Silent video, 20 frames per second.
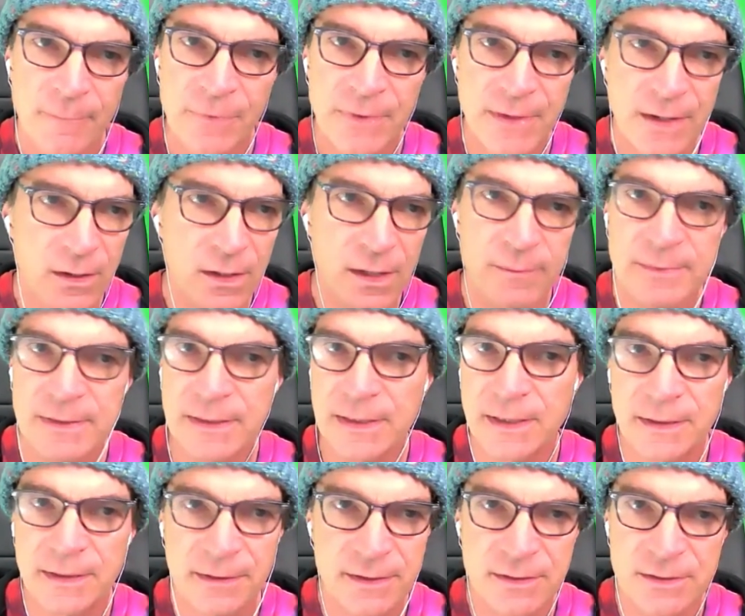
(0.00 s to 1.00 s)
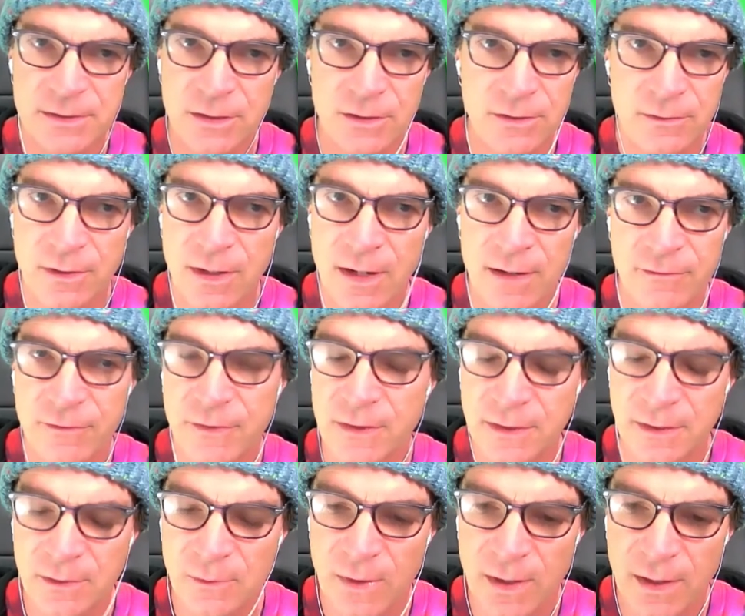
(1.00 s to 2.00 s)
They're coming in because they're not
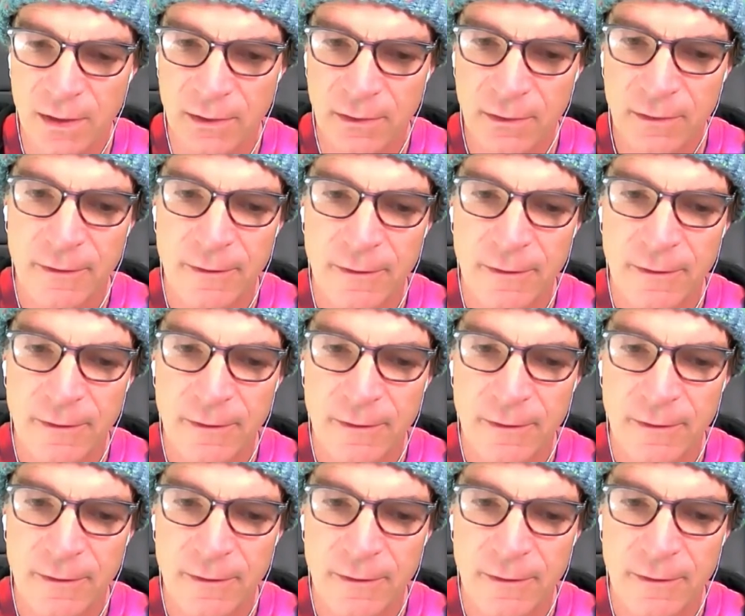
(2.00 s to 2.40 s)
feeling well.